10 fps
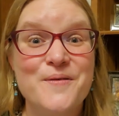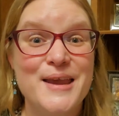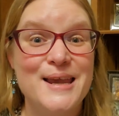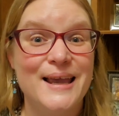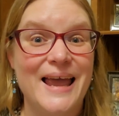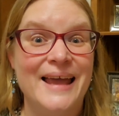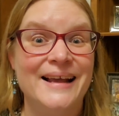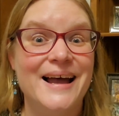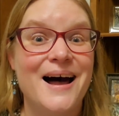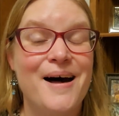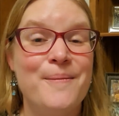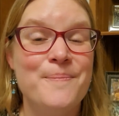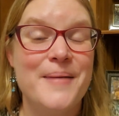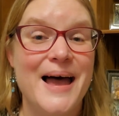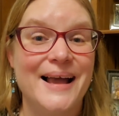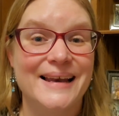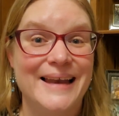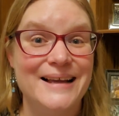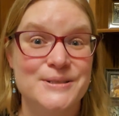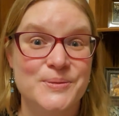week and come back
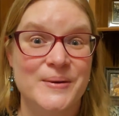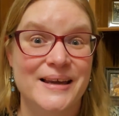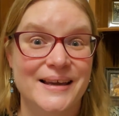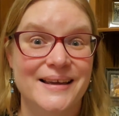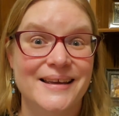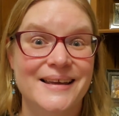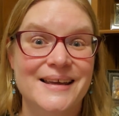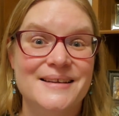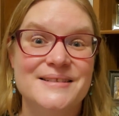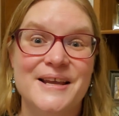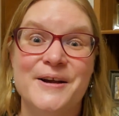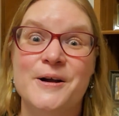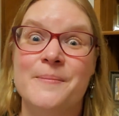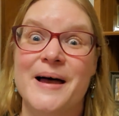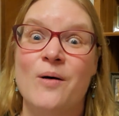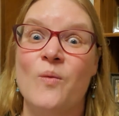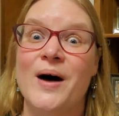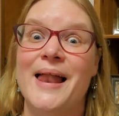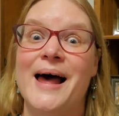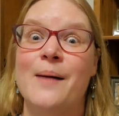next week to hear about
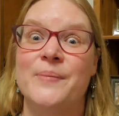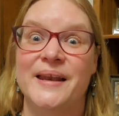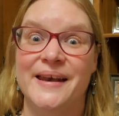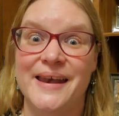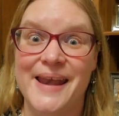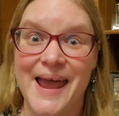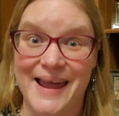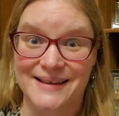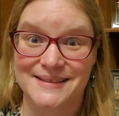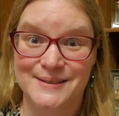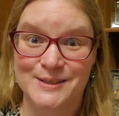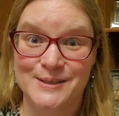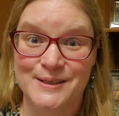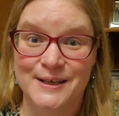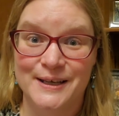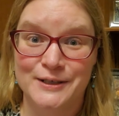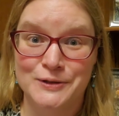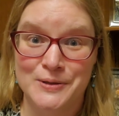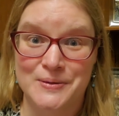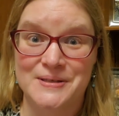what happened next
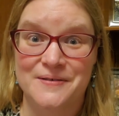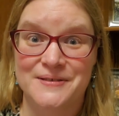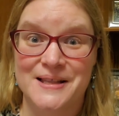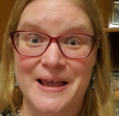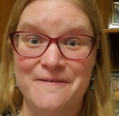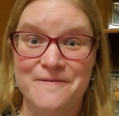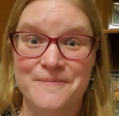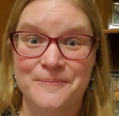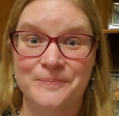in Joseph's life.